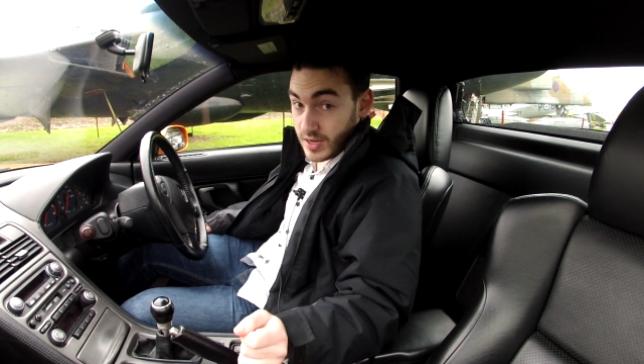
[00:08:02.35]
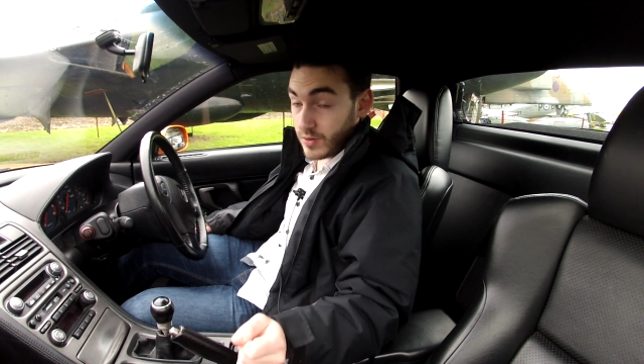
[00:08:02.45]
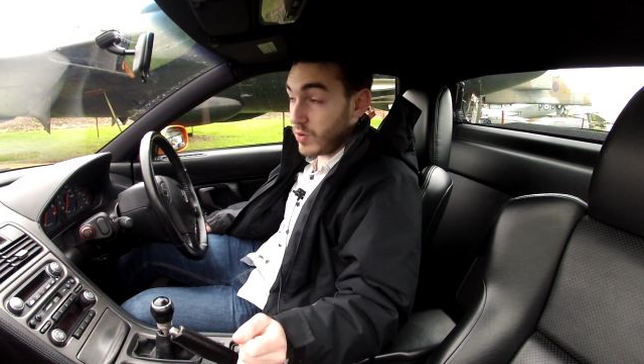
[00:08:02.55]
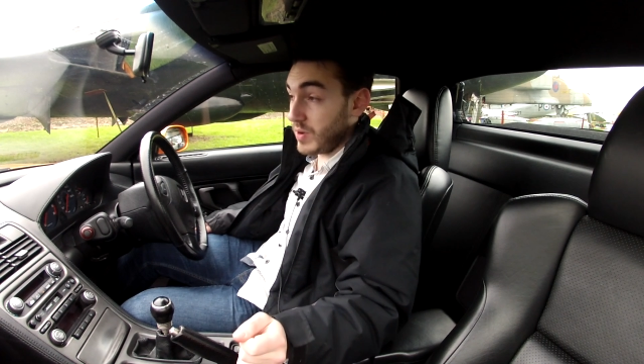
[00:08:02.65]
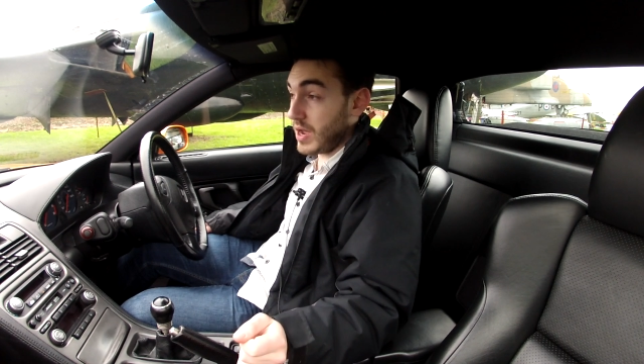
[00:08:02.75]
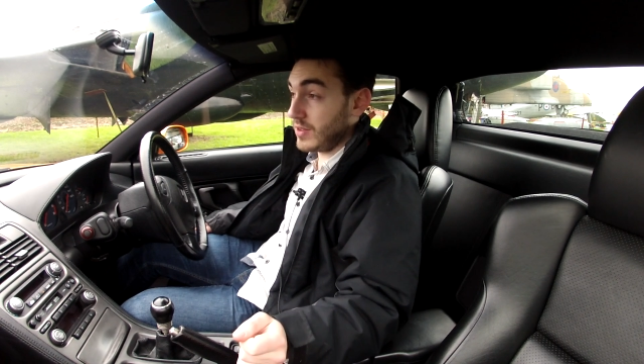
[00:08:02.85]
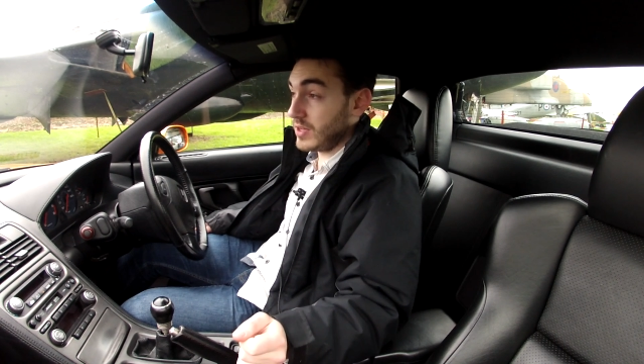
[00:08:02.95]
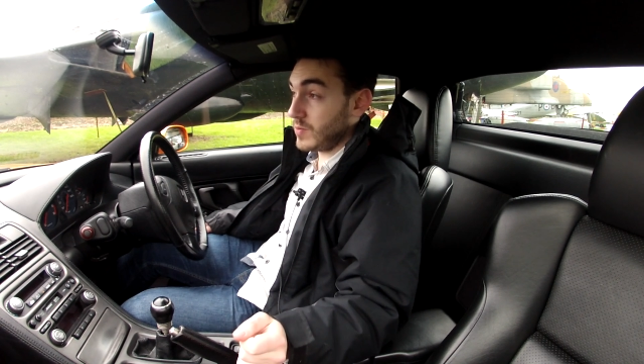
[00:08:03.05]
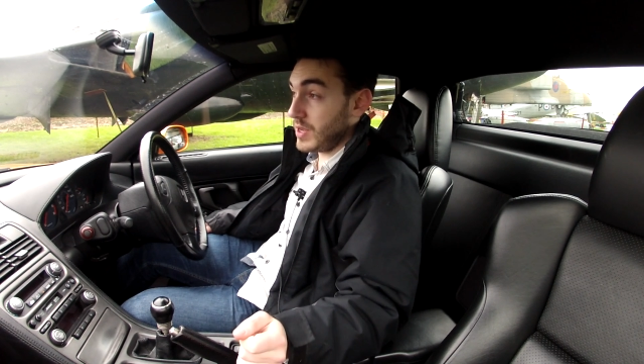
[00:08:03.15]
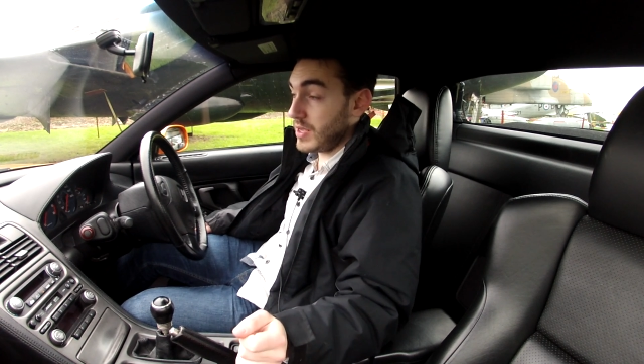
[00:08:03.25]
It will be out
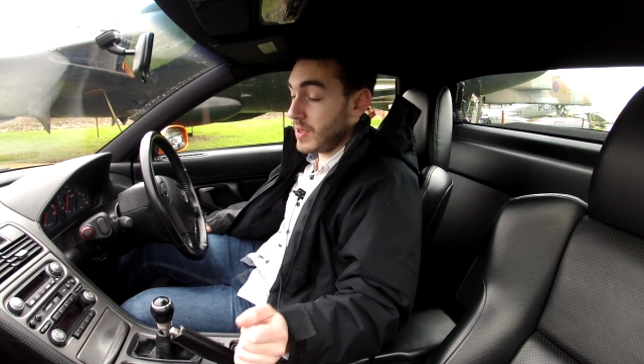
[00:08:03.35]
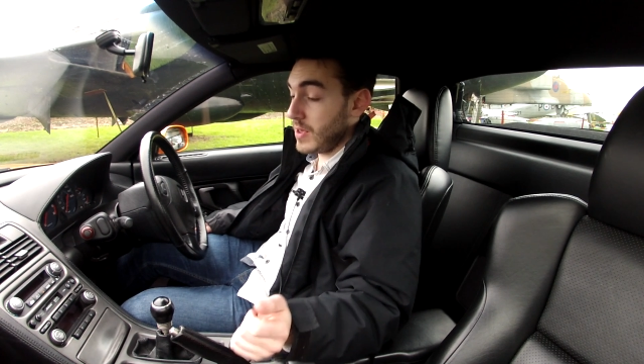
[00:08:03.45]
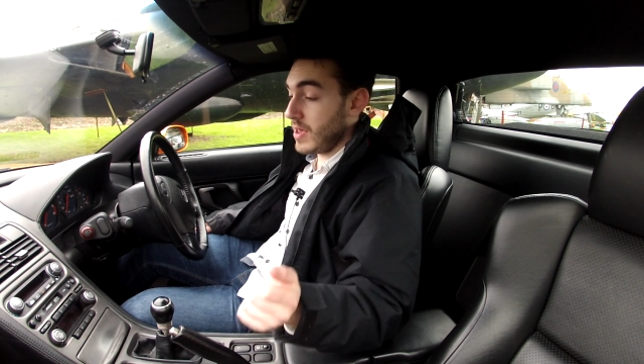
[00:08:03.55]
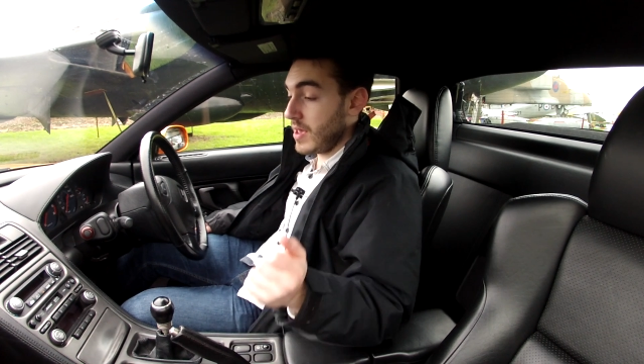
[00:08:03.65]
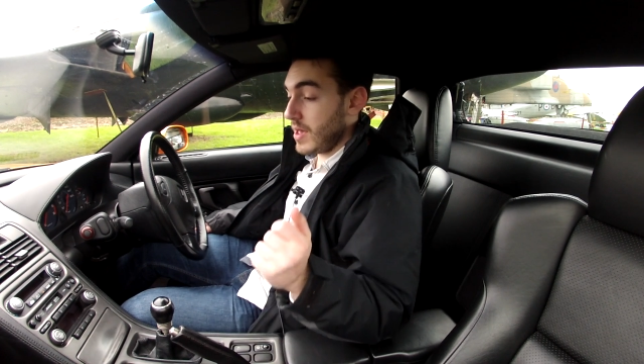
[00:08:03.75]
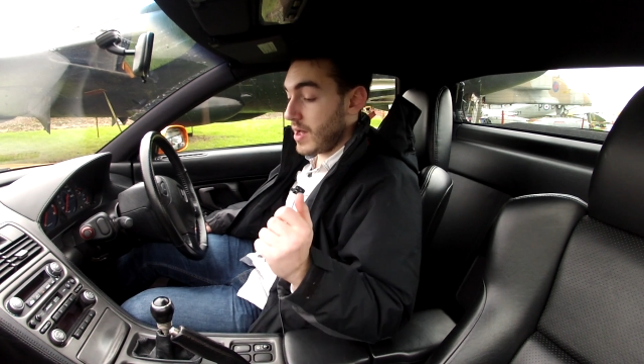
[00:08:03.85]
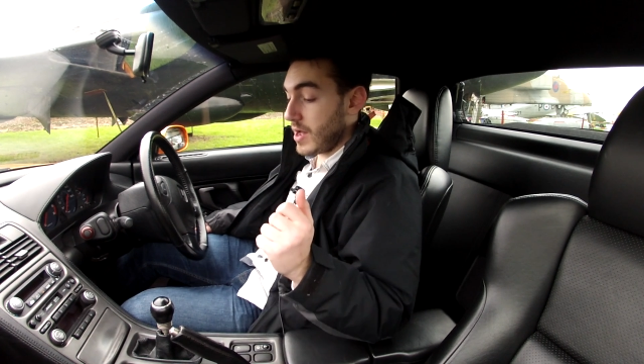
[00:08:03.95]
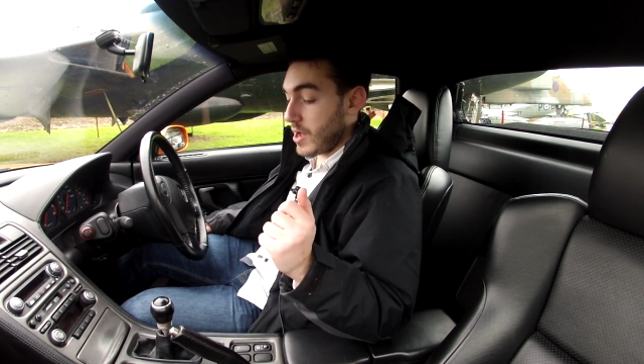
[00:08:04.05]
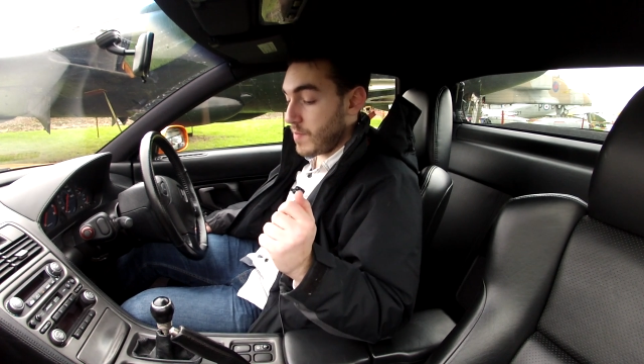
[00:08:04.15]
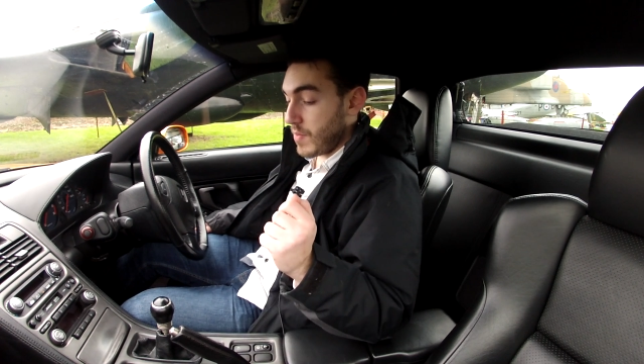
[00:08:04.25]
this week.
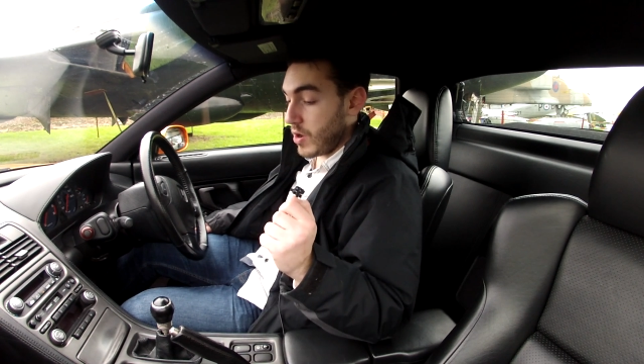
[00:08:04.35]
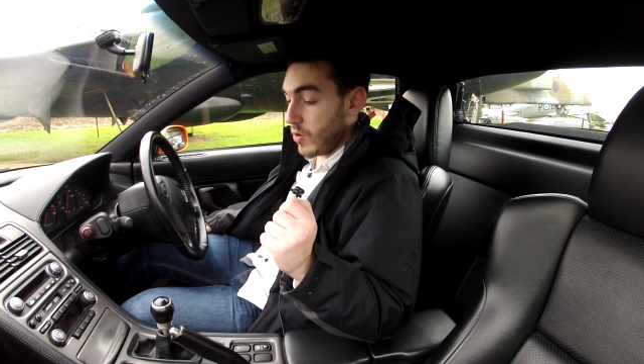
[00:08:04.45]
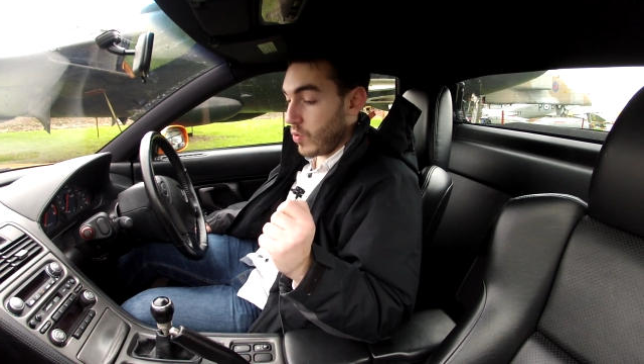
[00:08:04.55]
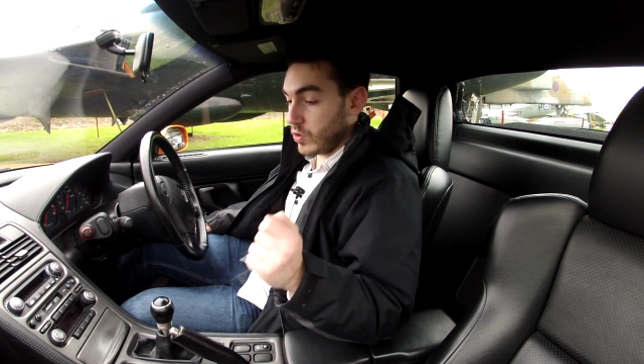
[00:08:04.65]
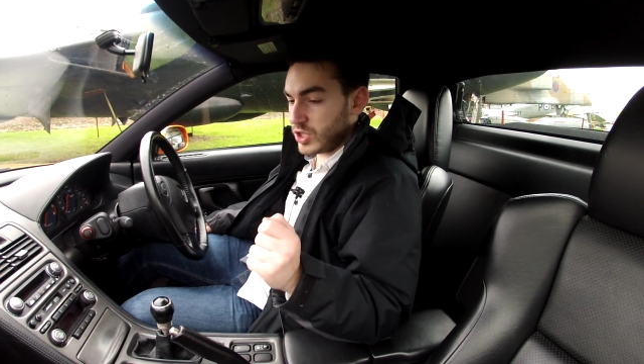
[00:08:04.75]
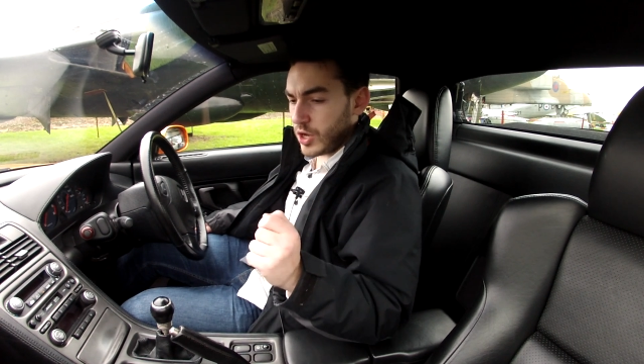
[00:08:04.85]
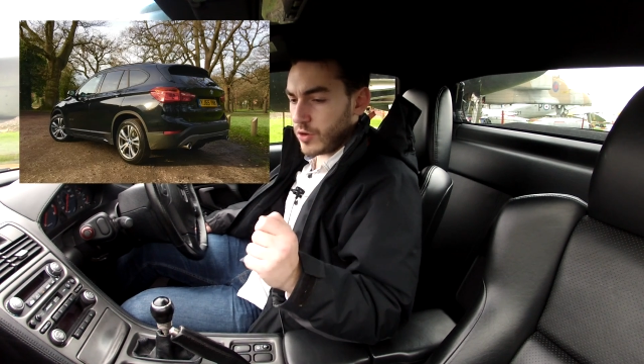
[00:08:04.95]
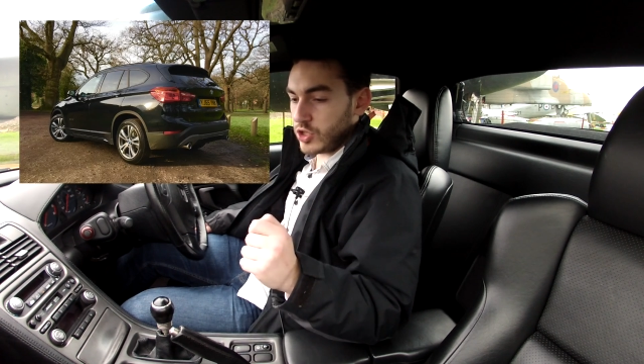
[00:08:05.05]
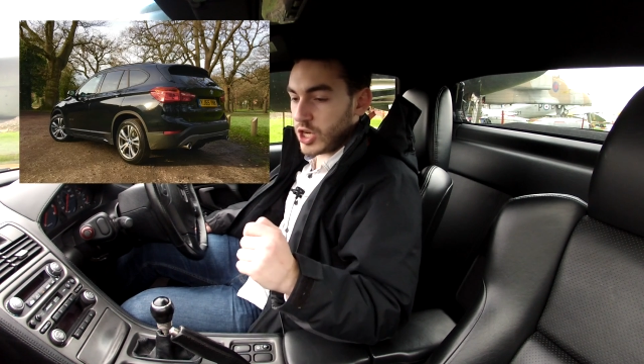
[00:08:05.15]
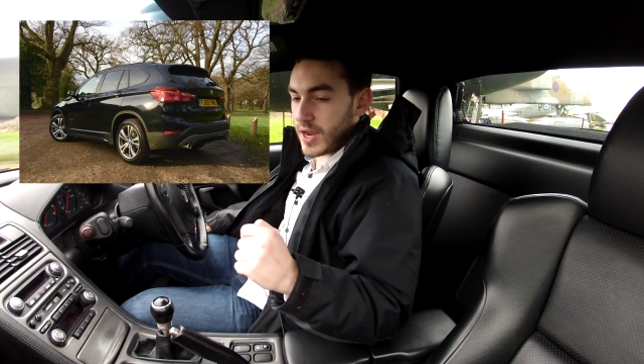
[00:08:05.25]

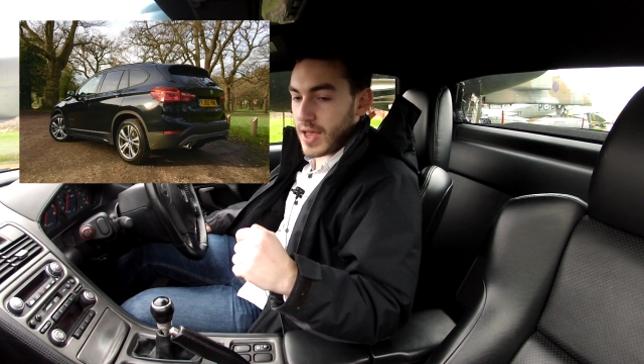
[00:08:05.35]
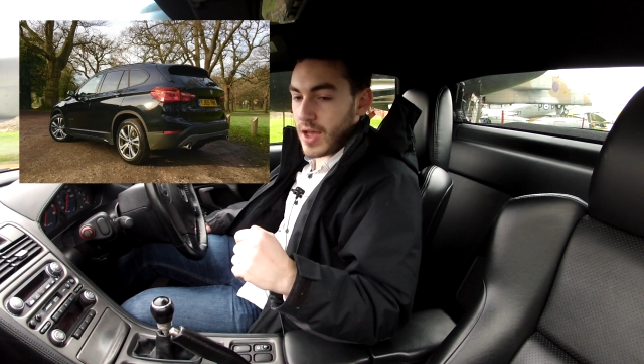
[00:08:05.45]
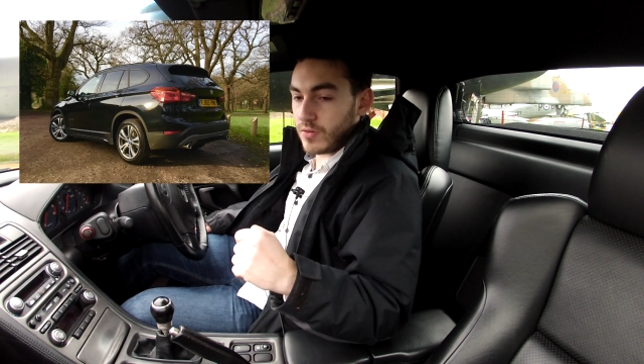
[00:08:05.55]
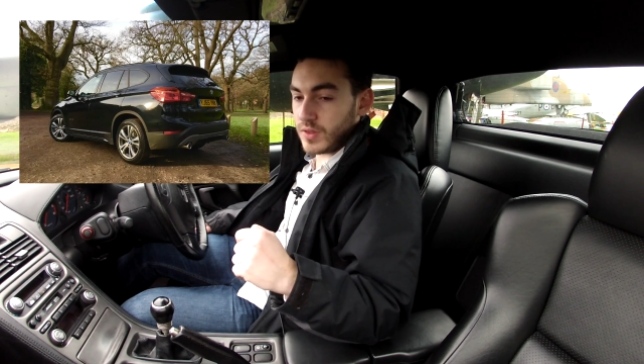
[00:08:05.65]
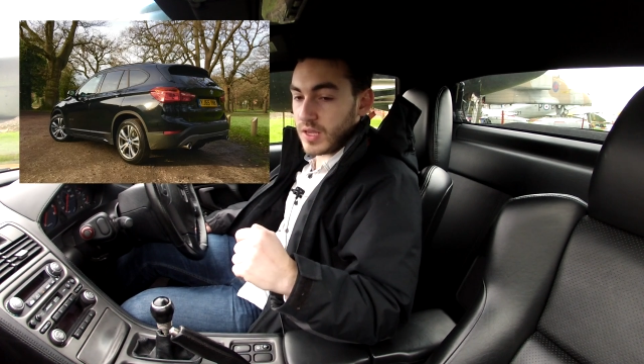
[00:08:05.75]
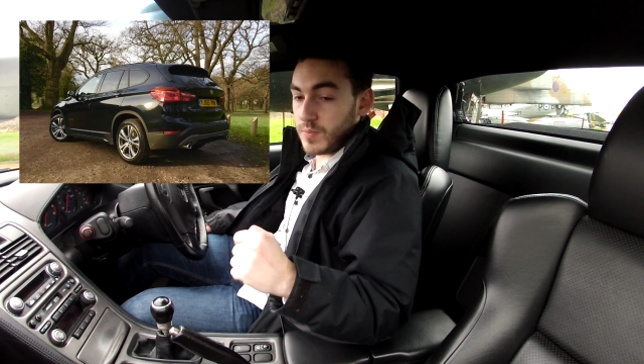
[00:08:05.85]
Also, check out the